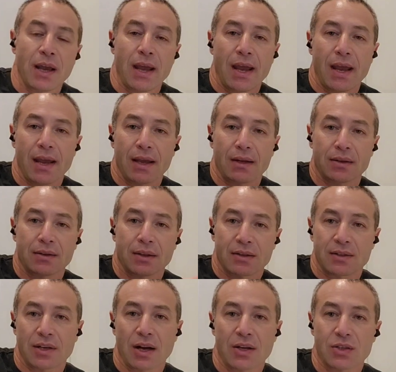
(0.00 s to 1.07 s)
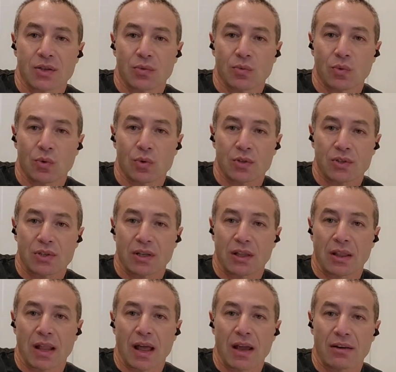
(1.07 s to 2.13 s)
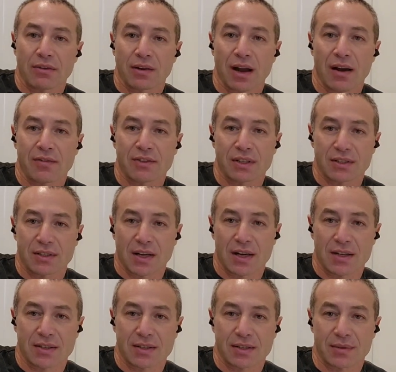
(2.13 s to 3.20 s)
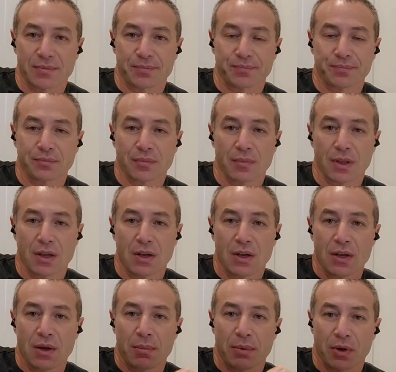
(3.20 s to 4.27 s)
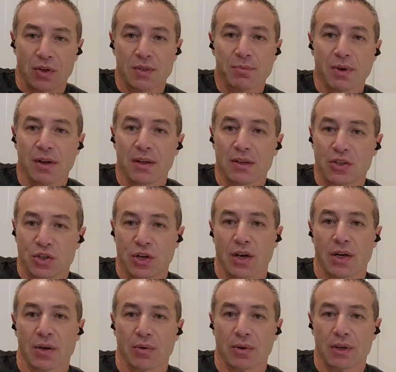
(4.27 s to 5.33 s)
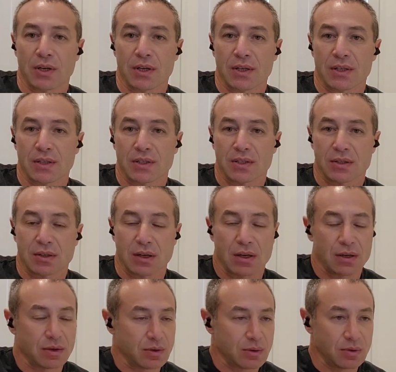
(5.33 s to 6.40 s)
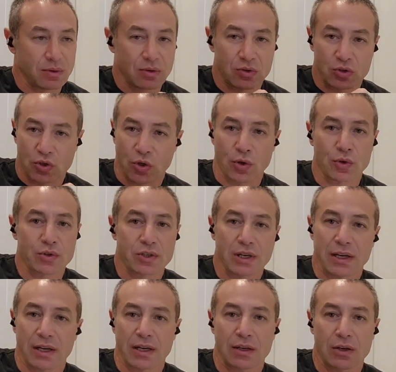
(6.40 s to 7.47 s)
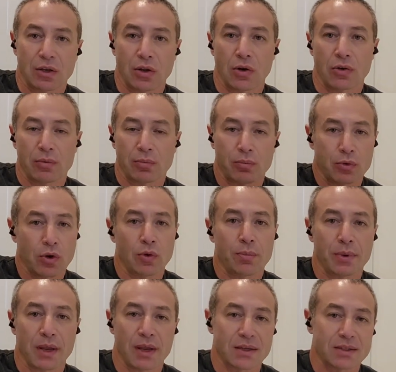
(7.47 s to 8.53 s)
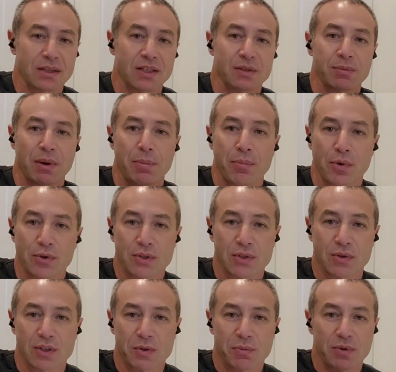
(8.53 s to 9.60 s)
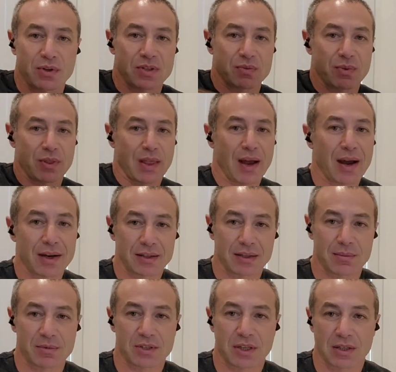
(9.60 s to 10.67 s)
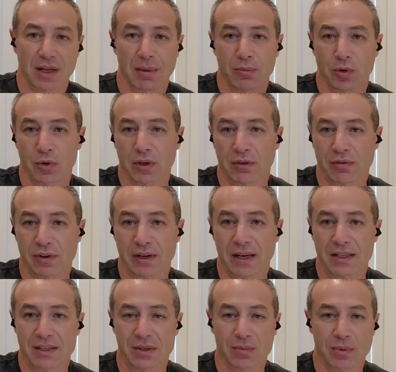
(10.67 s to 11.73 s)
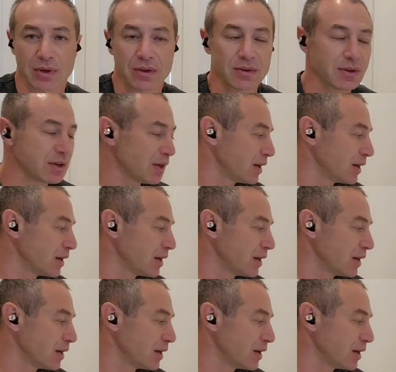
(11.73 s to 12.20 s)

and the title was Life After Dyson. Because my channel is totally no BS, it's my personal experience with items that I'm not affiliating with,